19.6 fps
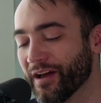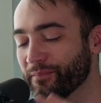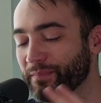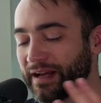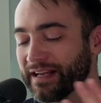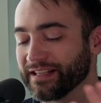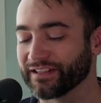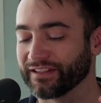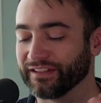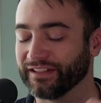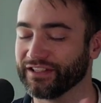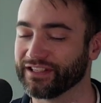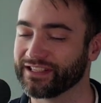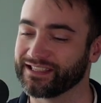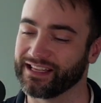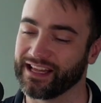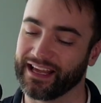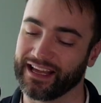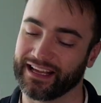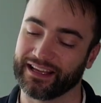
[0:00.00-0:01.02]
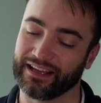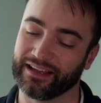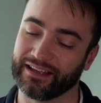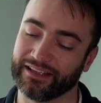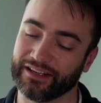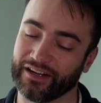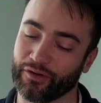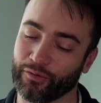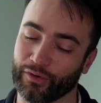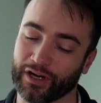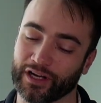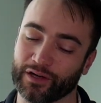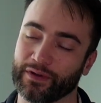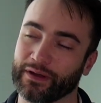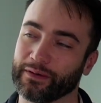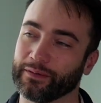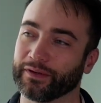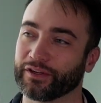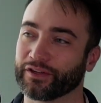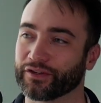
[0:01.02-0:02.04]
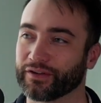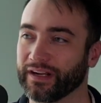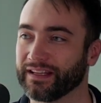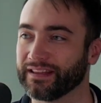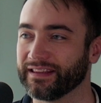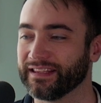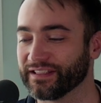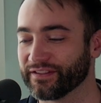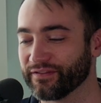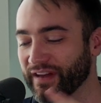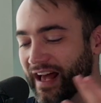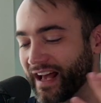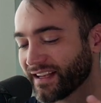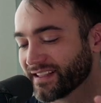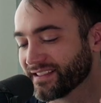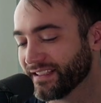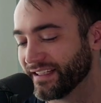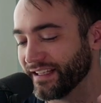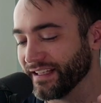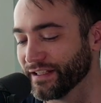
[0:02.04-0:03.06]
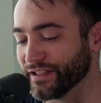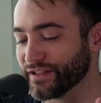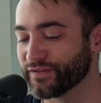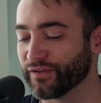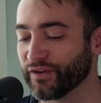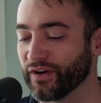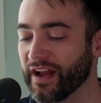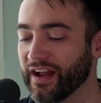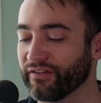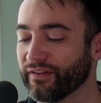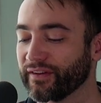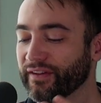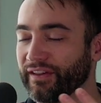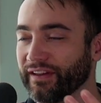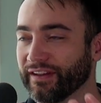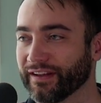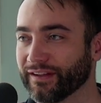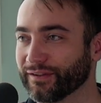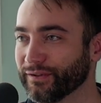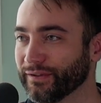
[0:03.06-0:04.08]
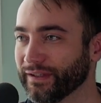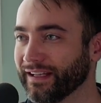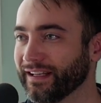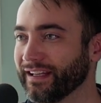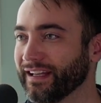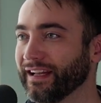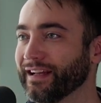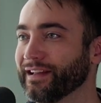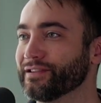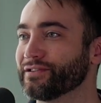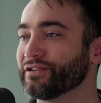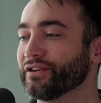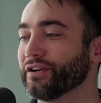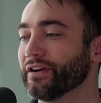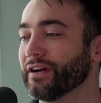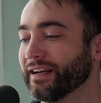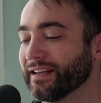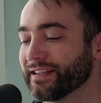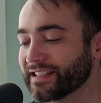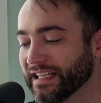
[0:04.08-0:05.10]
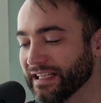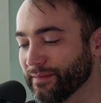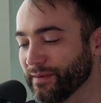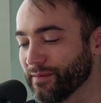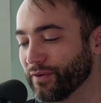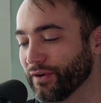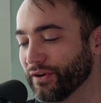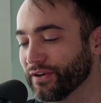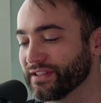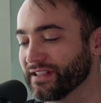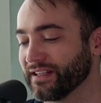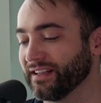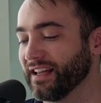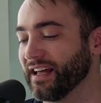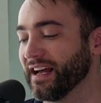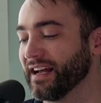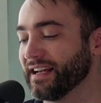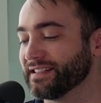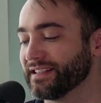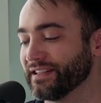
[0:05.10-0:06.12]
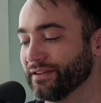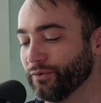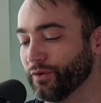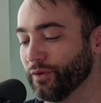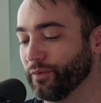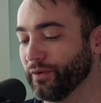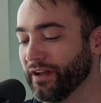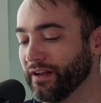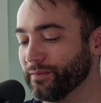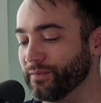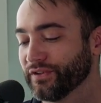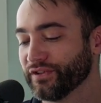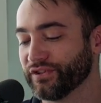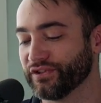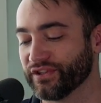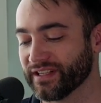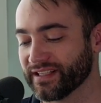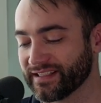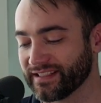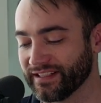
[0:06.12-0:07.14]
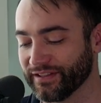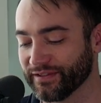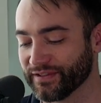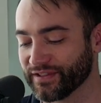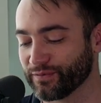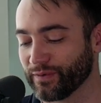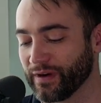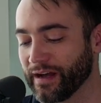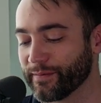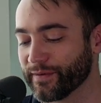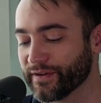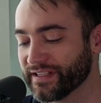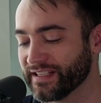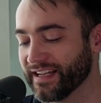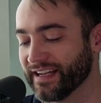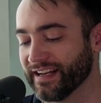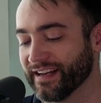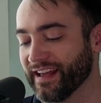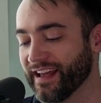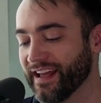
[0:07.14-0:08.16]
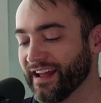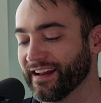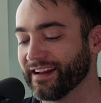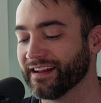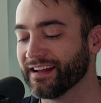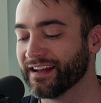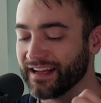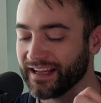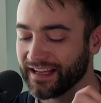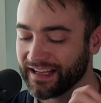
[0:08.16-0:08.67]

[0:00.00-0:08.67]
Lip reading: basically just like, we're going to be able to create these vaccines for everything, including cancer, and it's going to be personalized, and we'll be able to just, swab your DNA,